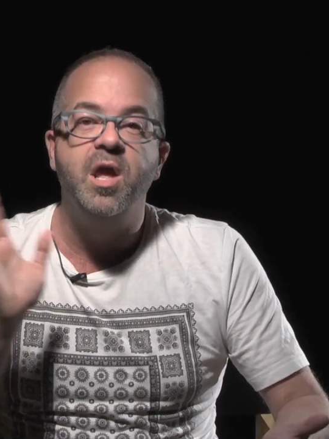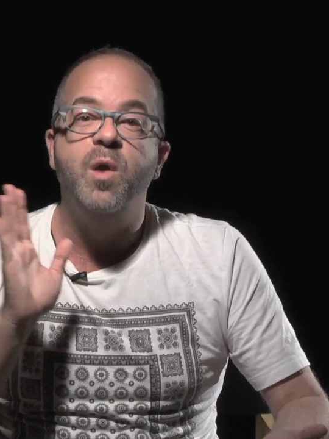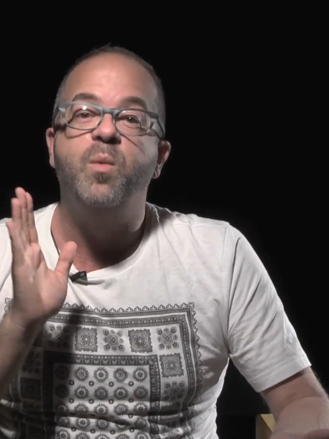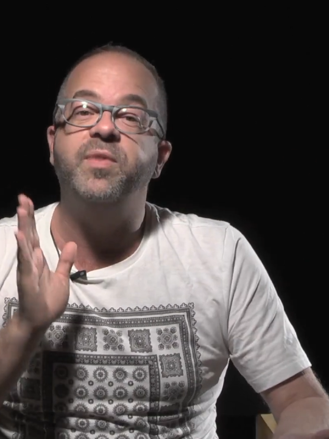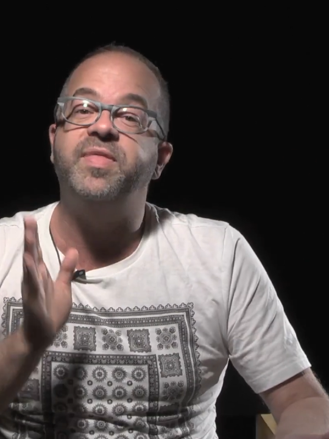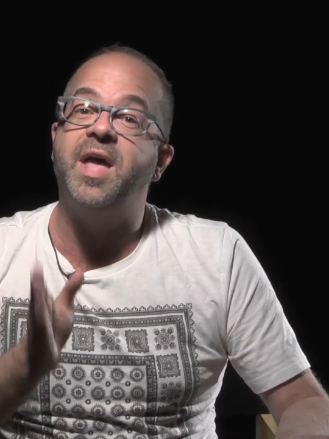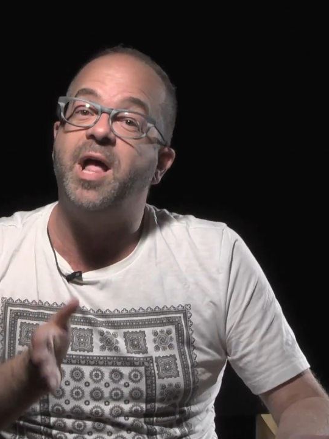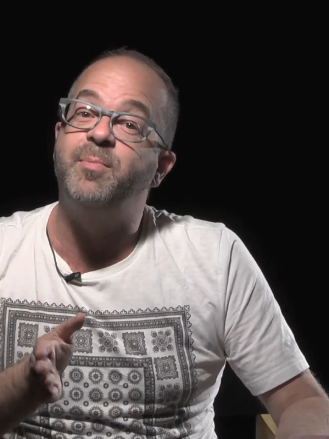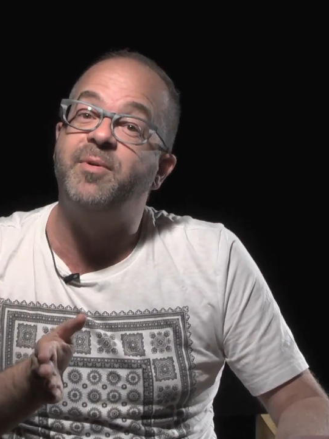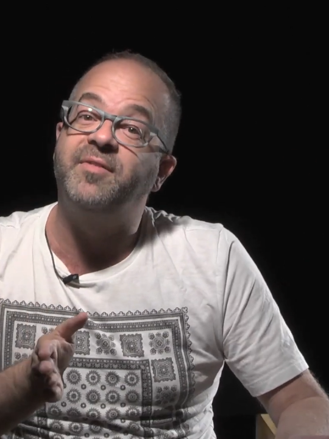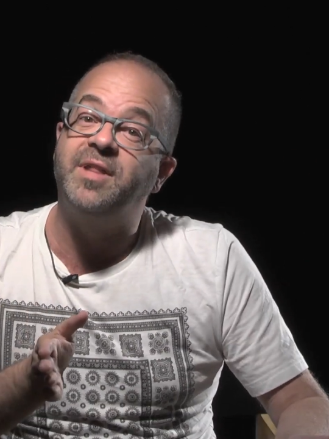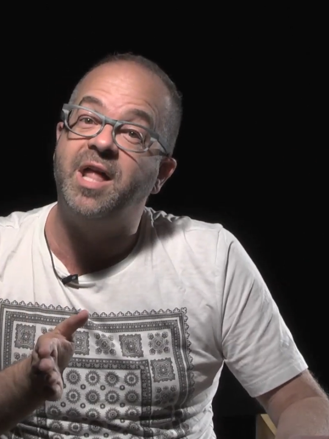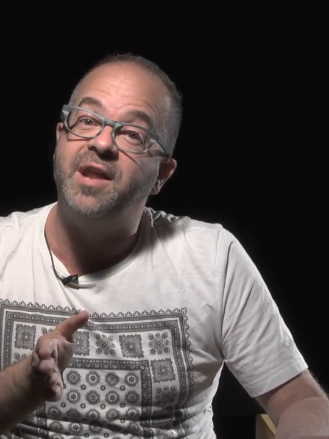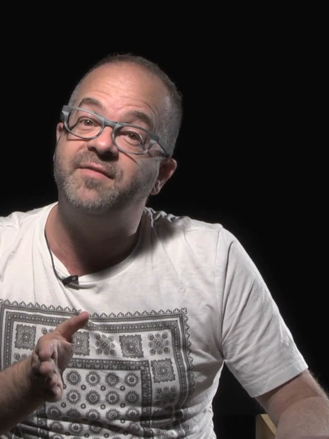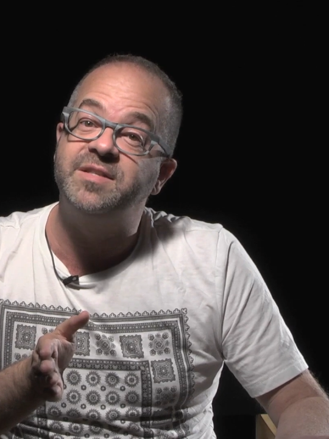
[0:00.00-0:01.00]
With the help of a
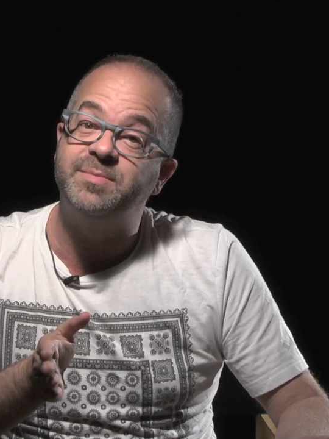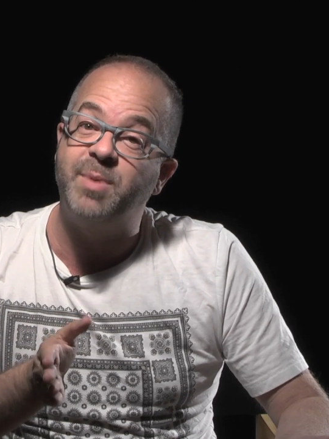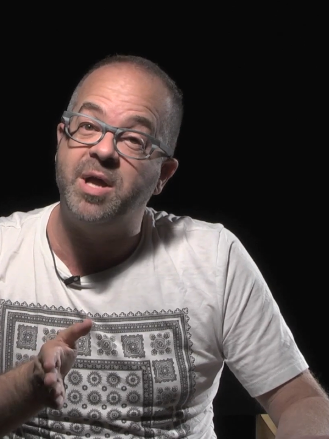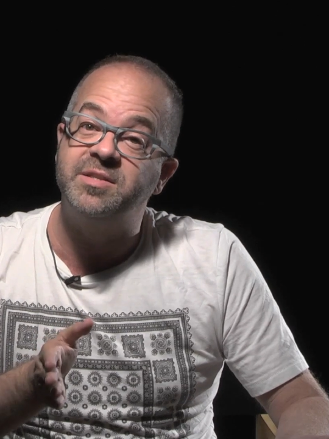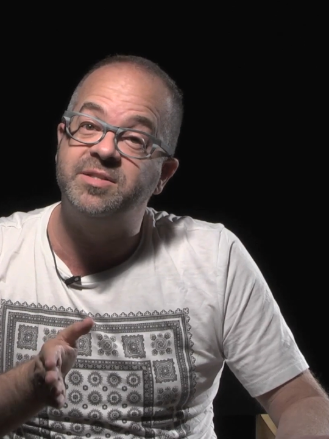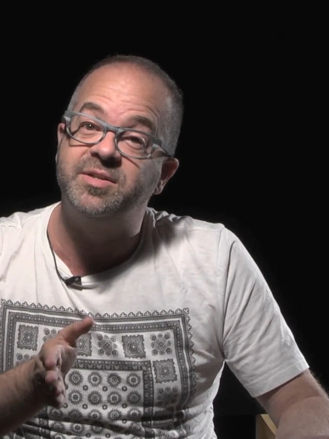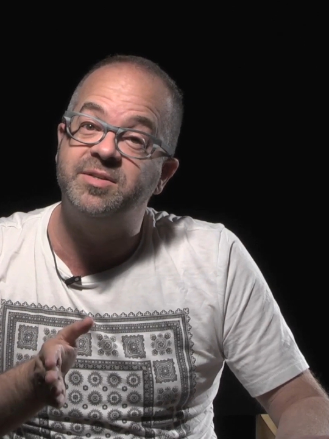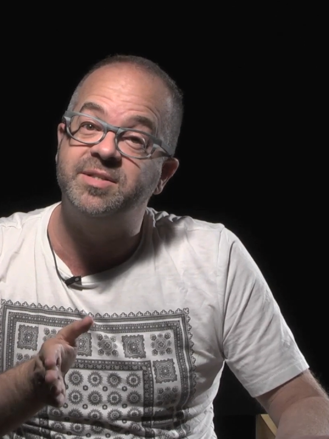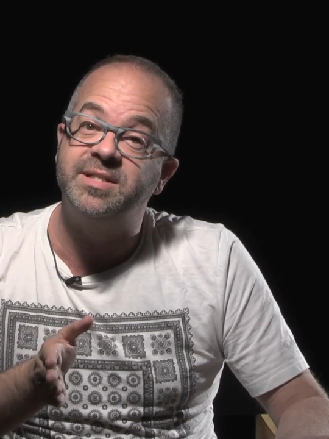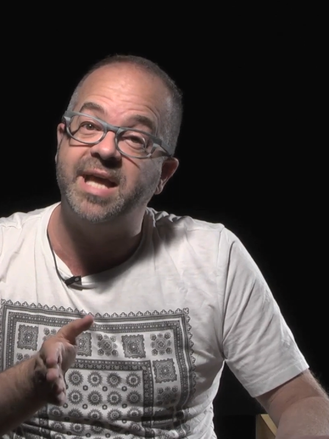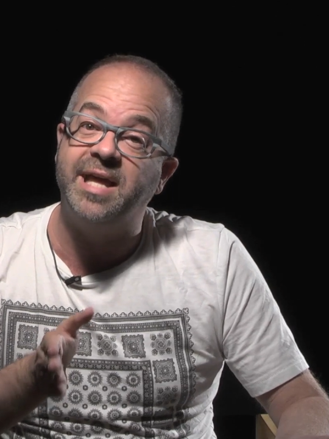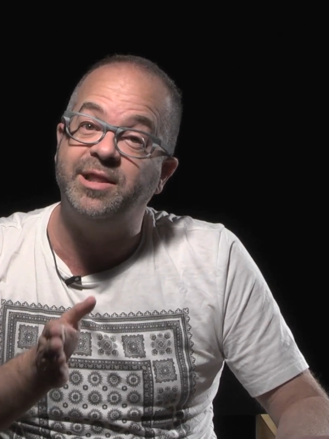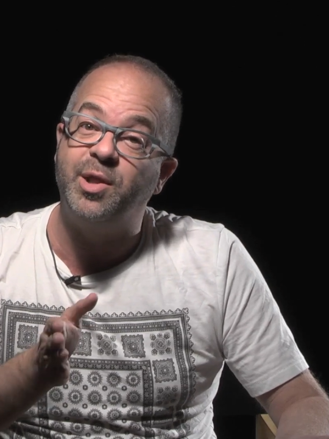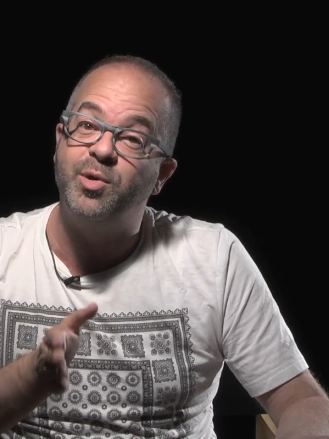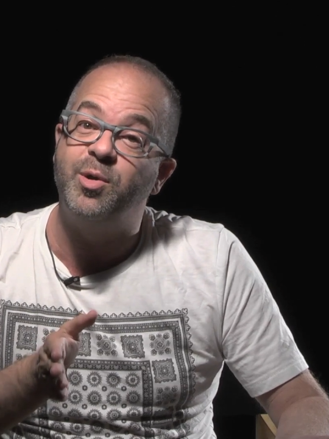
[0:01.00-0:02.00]
lot of sponsors
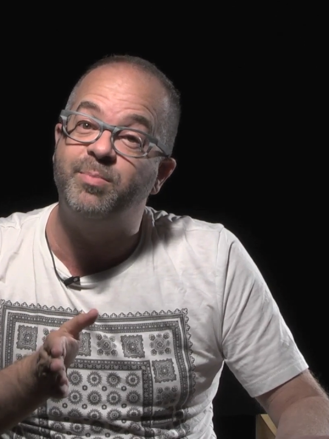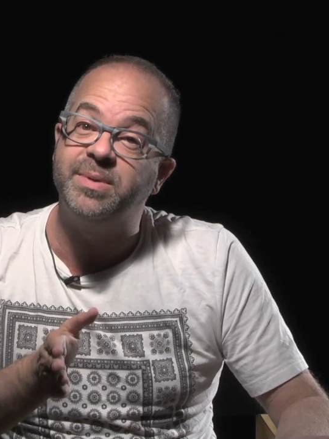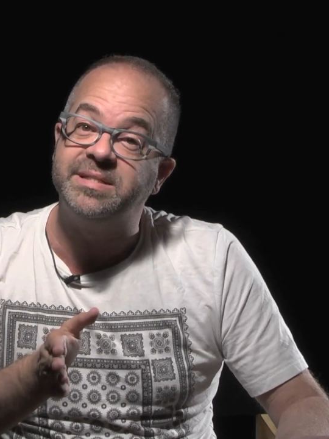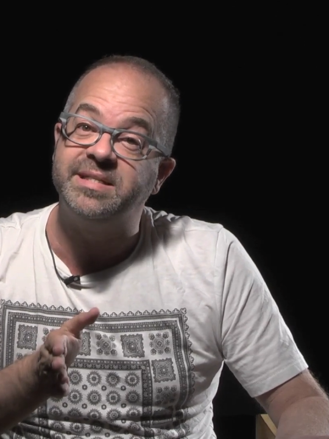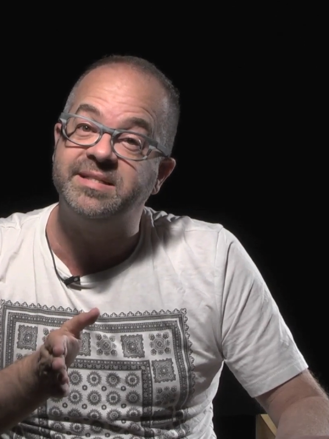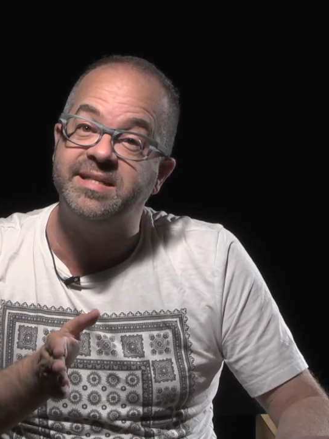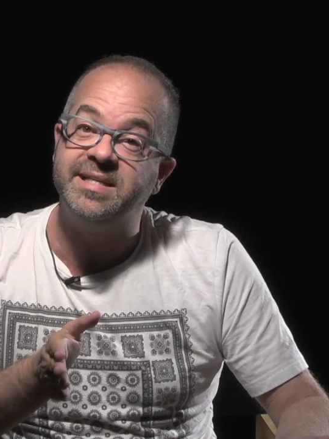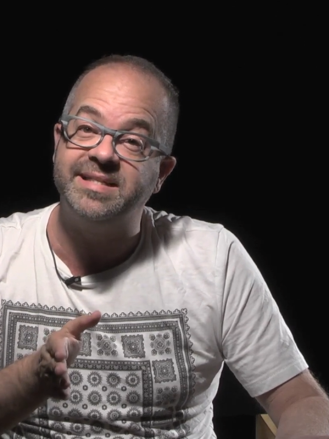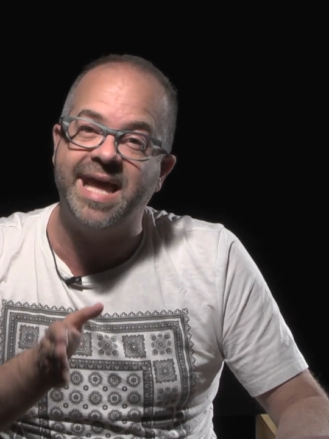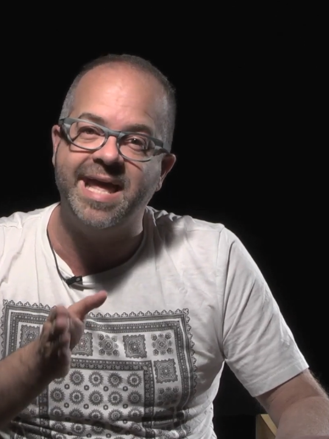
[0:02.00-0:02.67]
and local businesses,